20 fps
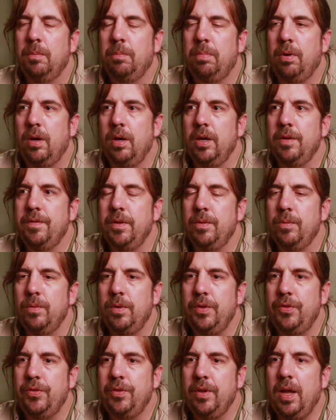Part of it
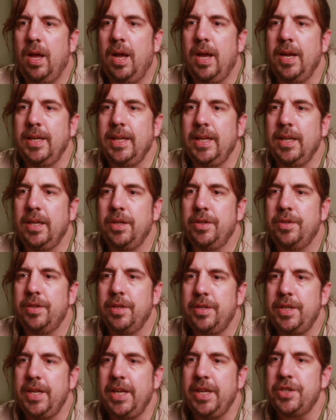was I needed
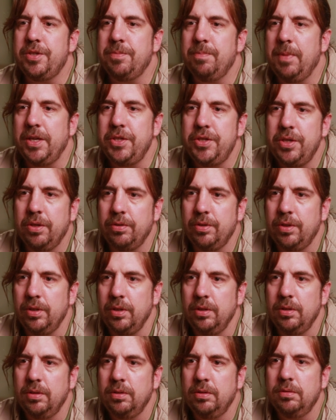to teach my
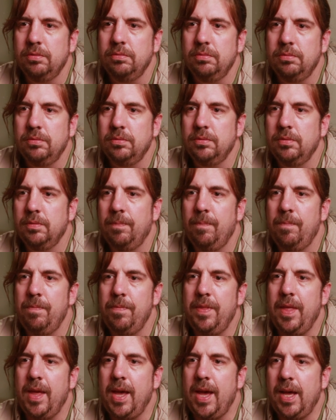children
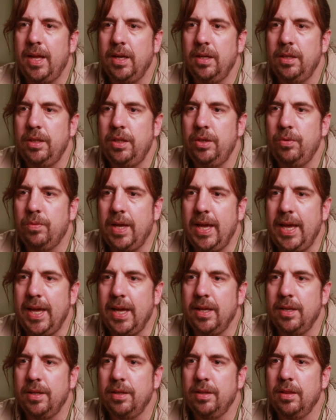that you
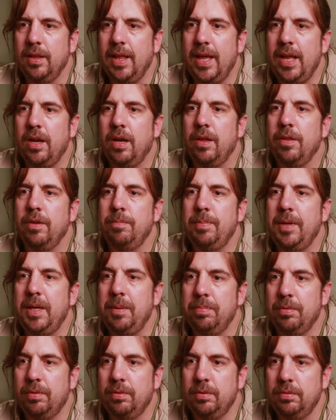can't let other
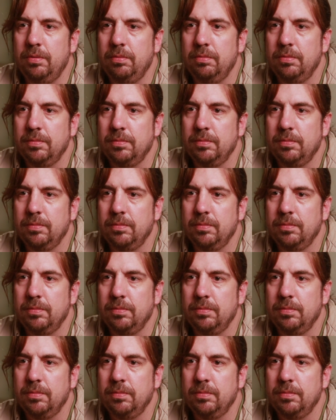people